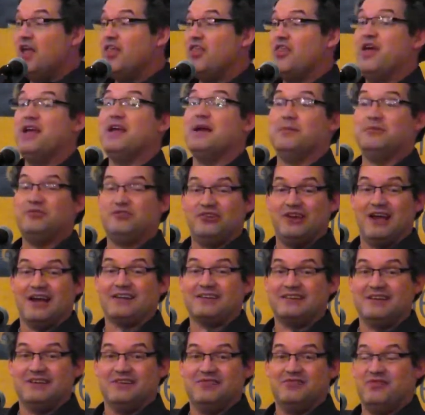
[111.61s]
they
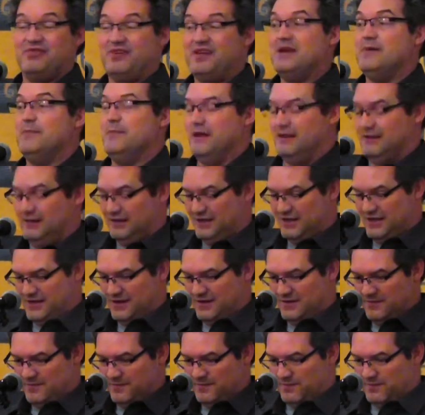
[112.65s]
objected vehemently.